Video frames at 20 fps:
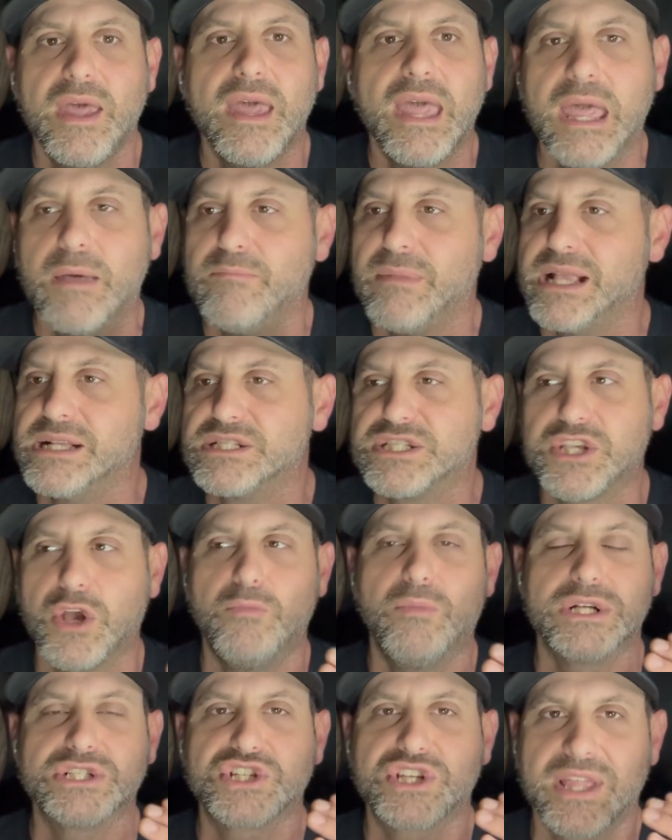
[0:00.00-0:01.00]
It means so
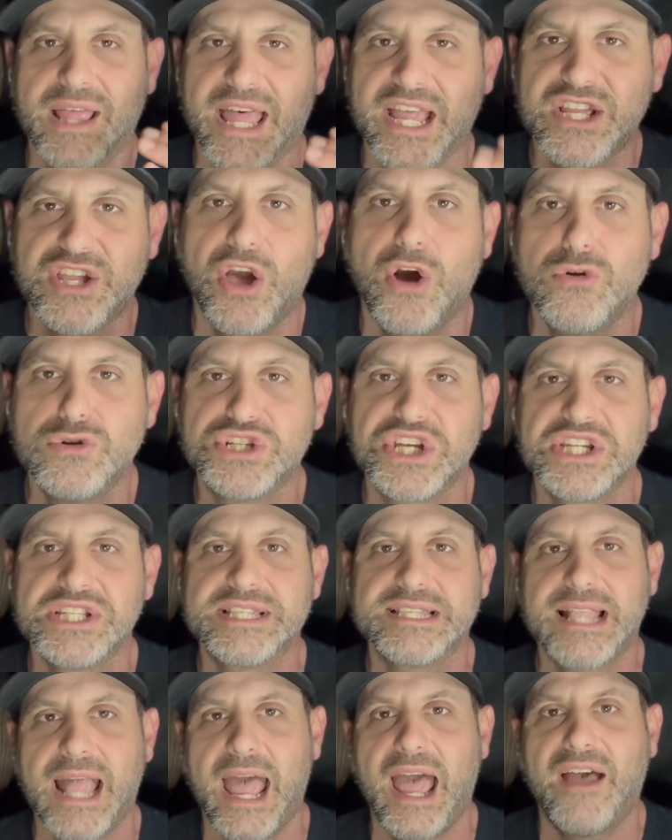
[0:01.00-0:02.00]
much to that coaching
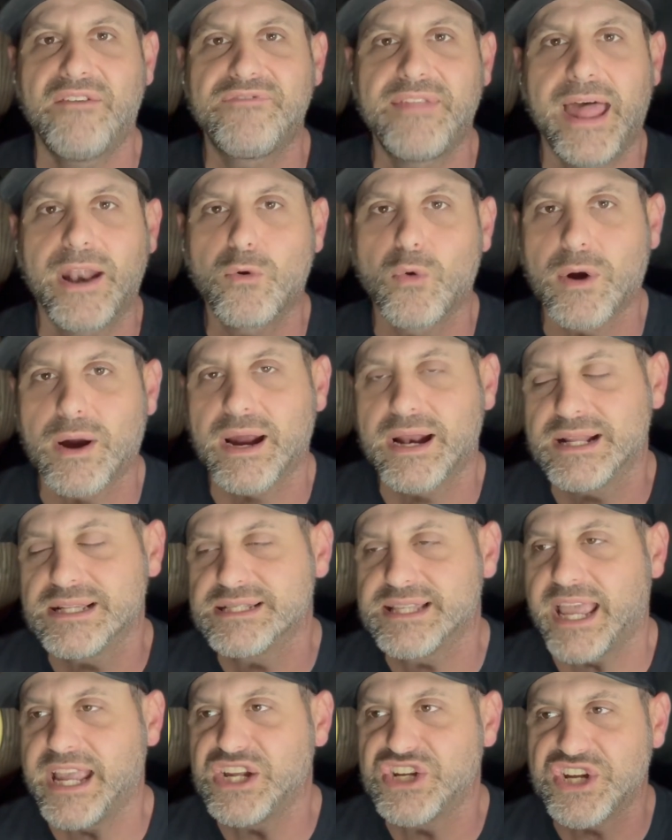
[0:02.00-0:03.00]
staff, that
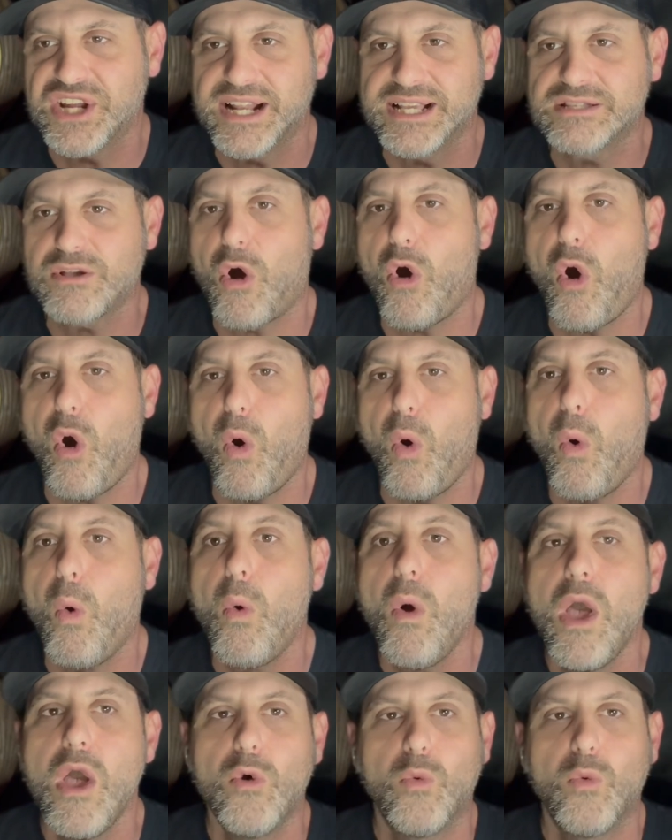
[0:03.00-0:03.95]
organization as a whole.